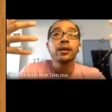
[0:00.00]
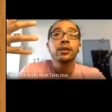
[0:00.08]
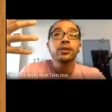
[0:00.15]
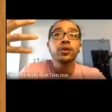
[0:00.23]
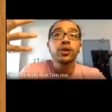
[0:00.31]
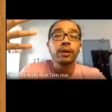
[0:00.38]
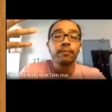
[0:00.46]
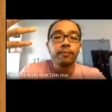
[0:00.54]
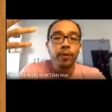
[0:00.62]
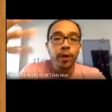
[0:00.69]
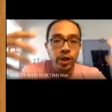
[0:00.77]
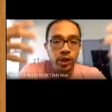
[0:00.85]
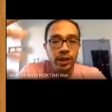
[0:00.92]
so the
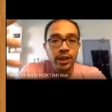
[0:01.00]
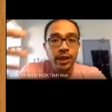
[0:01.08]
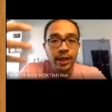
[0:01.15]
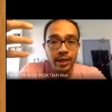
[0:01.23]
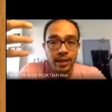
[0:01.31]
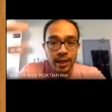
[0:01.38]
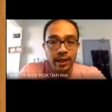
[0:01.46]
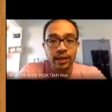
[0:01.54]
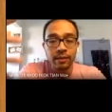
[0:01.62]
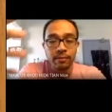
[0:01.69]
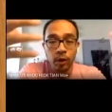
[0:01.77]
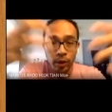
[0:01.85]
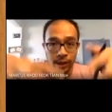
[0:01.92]
pressure inside the
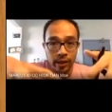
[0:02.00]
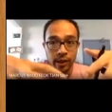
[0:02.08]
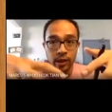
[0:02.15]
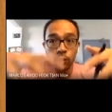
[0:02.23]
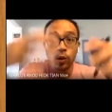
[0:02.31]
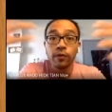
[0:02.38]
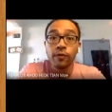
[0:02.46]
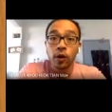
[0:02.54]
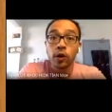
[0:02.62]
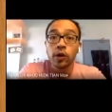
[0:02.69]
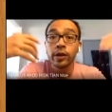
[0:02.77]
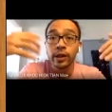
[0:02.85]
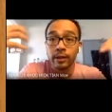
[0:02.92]
bottle will
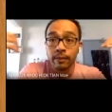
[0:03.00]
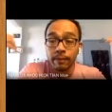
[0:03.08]
follow the